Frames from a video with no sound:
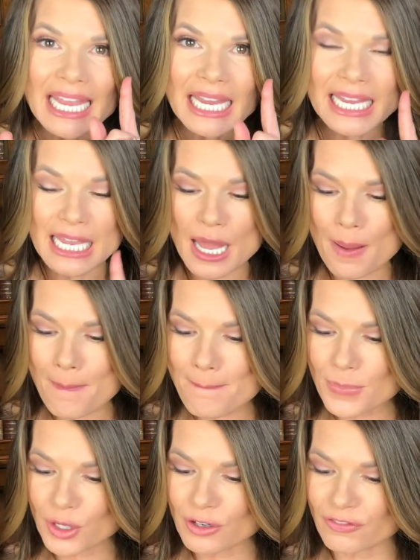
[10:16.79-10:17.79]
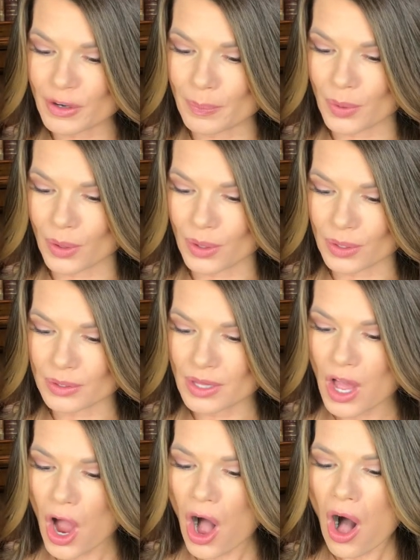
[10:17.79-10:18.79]
immovable,
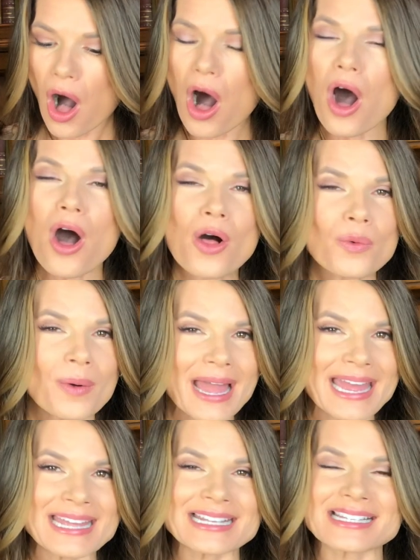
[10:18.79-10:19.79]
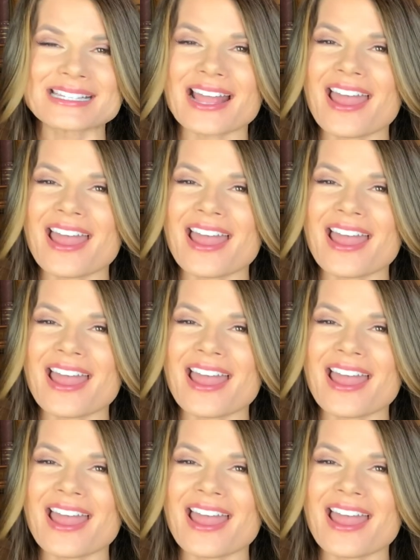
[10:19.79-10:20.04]
always